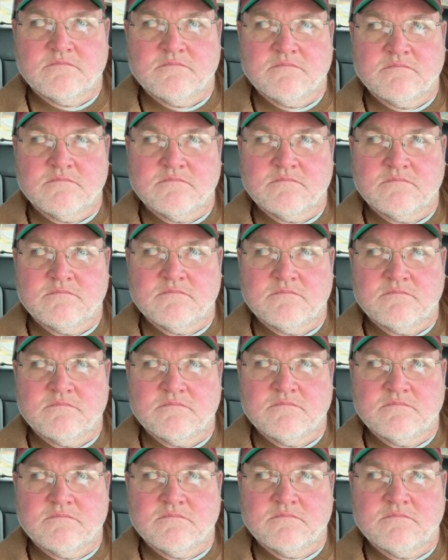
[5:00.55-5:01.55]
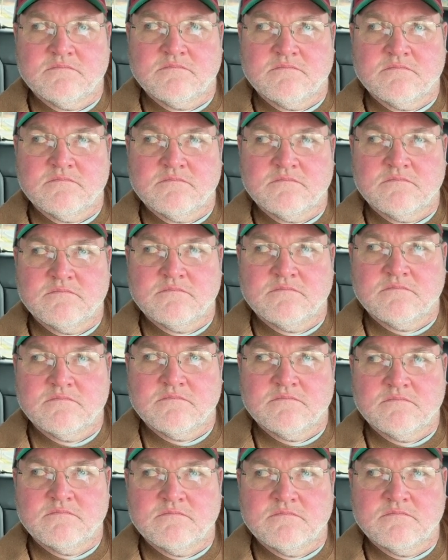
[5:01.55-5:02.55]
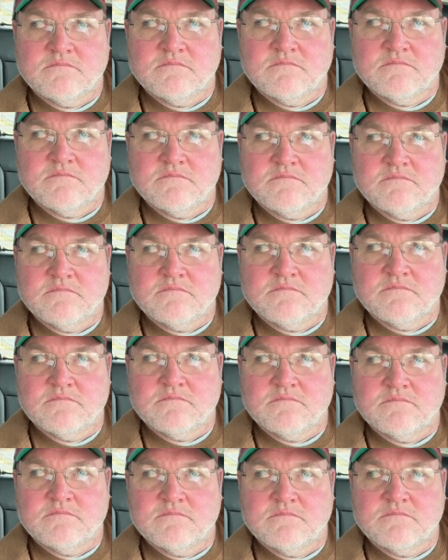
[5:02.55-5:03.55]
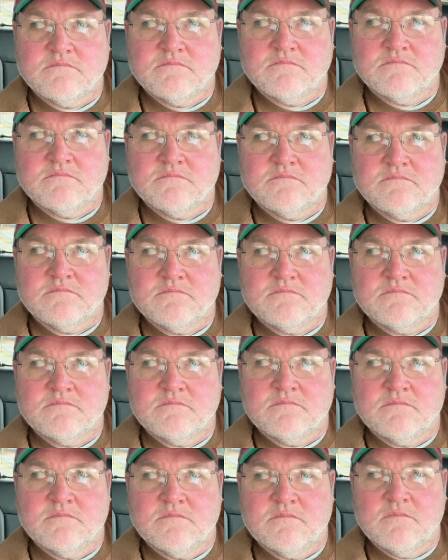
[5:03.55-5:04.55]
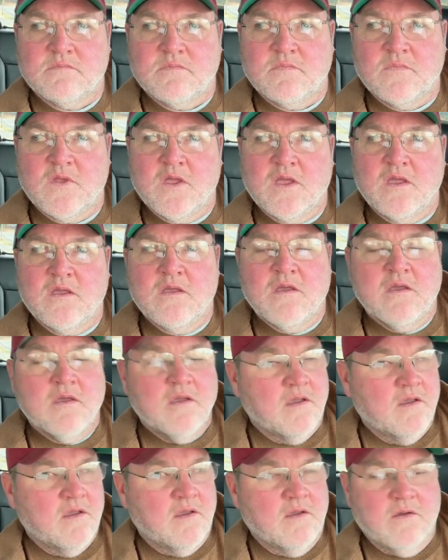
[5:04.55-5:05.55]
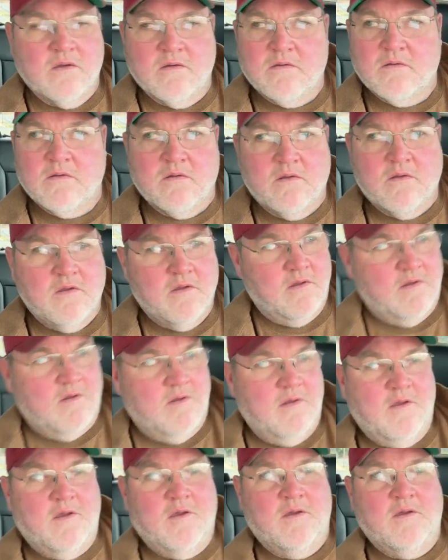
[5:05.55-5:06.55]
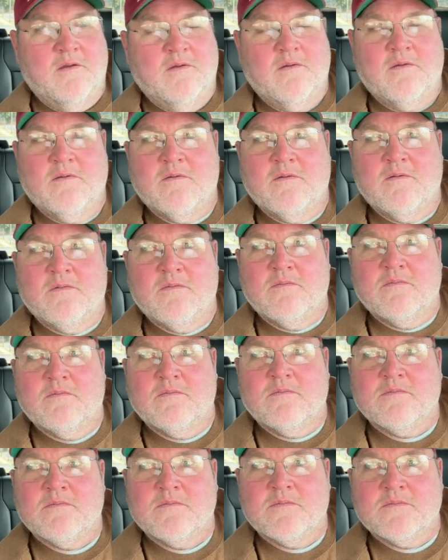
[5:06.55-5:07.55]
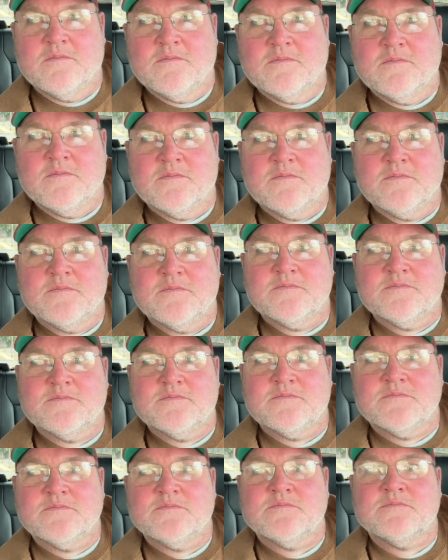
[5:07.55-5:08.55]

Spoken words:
The person shown says nothing.